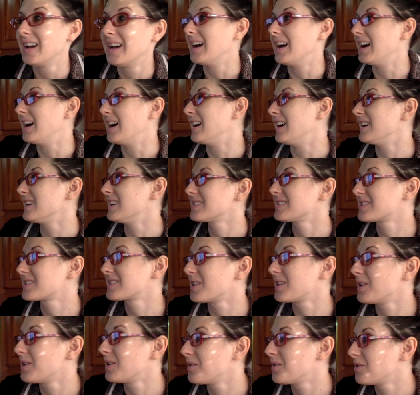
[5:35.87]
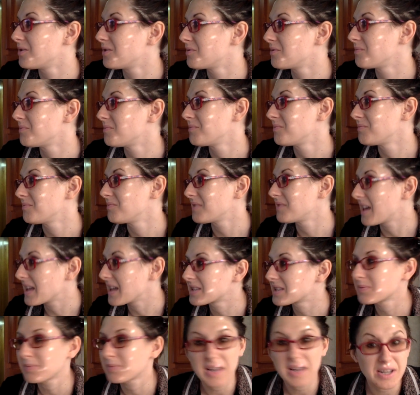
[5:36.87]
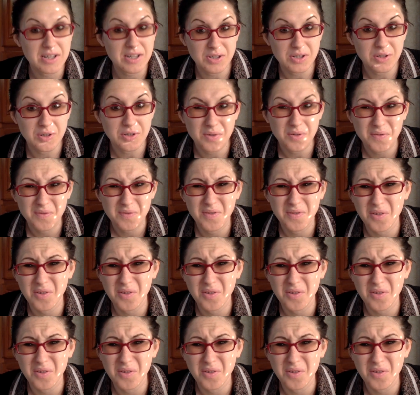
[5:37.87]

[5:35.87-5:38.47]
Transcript: Uh, so that's what I do